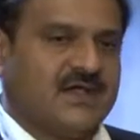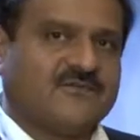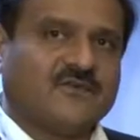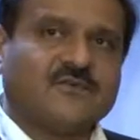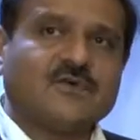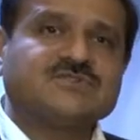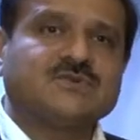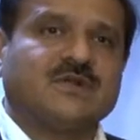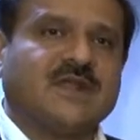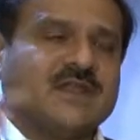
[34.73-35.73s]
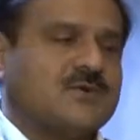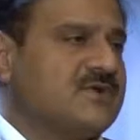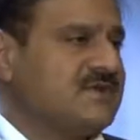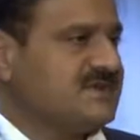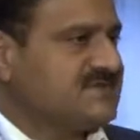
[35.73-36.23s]
for folks who are running
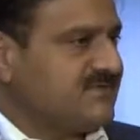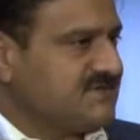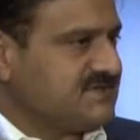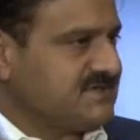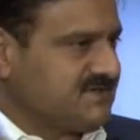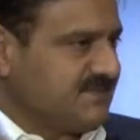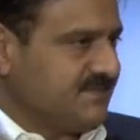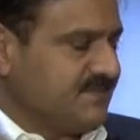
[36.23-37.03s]
OTT services.